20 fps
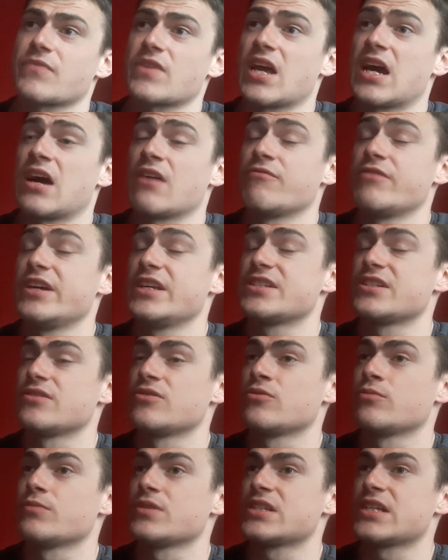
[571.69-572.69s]
our recent
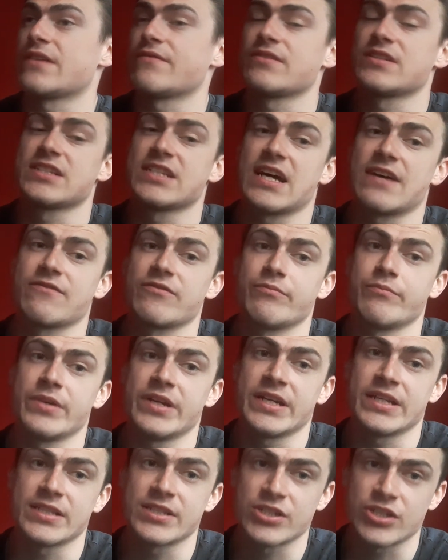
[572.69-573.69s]
number 7s haven't
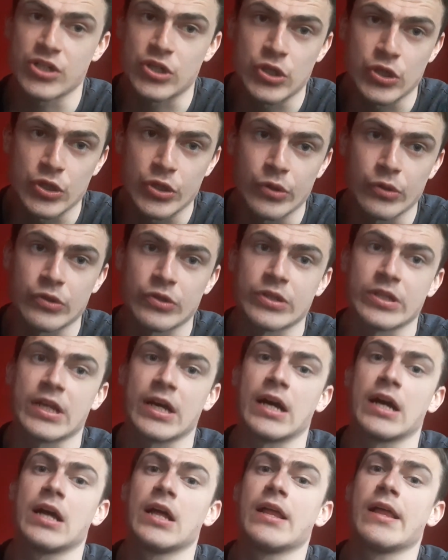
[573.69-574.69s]
been so good in that.